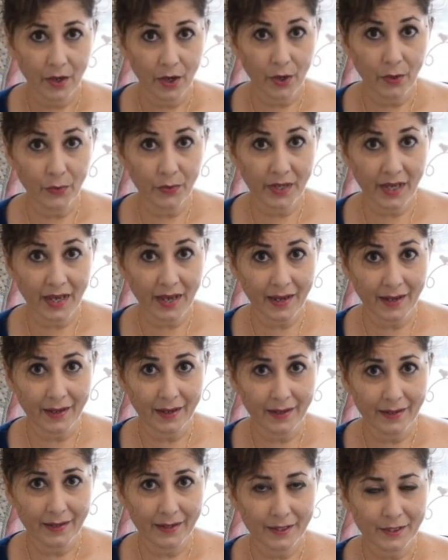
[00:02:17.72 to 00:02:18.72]

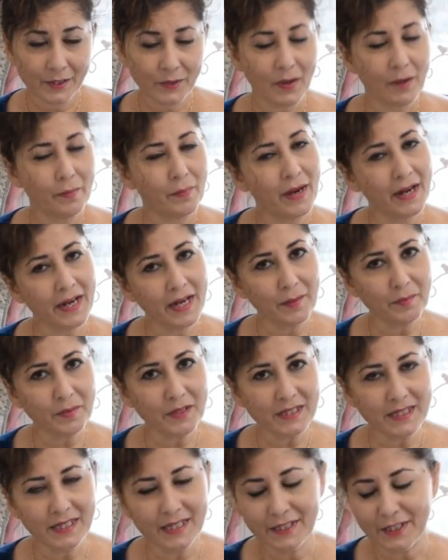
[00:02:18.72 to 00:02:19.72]
Okay, so our
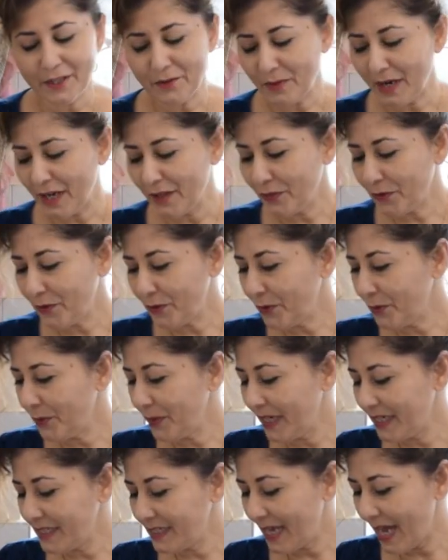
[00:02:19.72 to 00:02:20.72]
pineapple's heated right through.
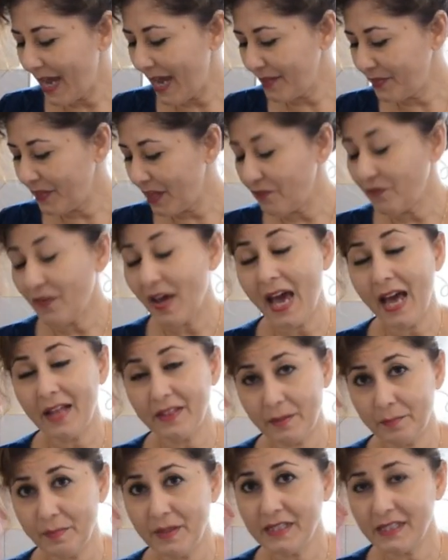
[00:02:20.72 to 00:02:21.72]

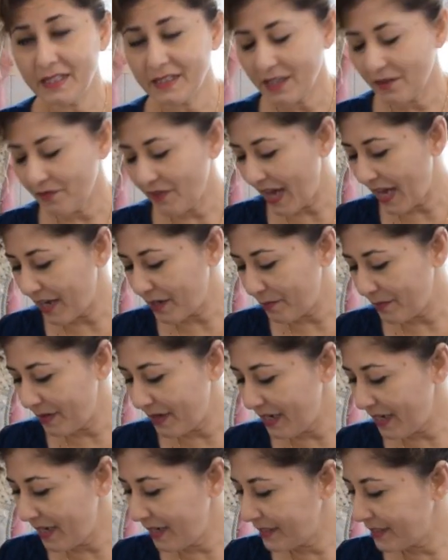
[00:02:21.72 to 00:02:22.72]
The pieces have had a
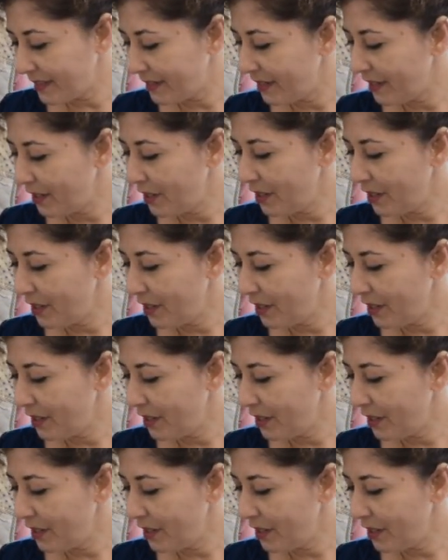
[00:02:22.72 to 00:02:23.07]
minute.